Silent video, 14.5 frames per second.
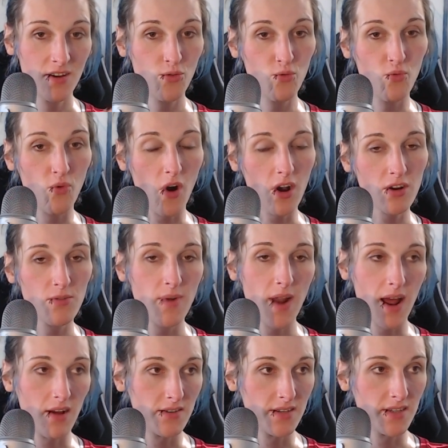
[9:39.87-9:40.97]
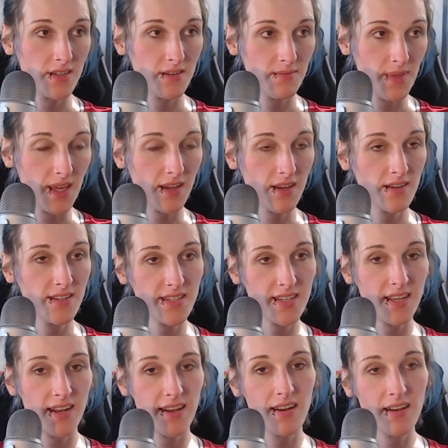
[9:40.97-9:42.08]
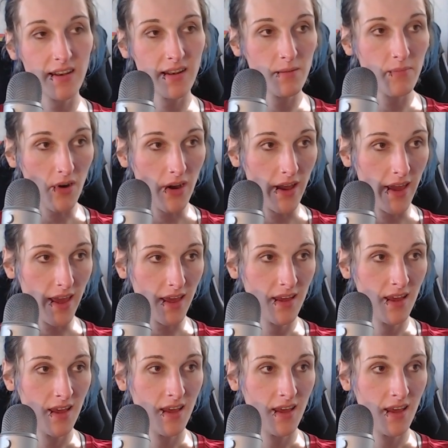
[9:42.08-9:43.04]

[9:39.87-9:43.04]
who walk around being considered a little boy,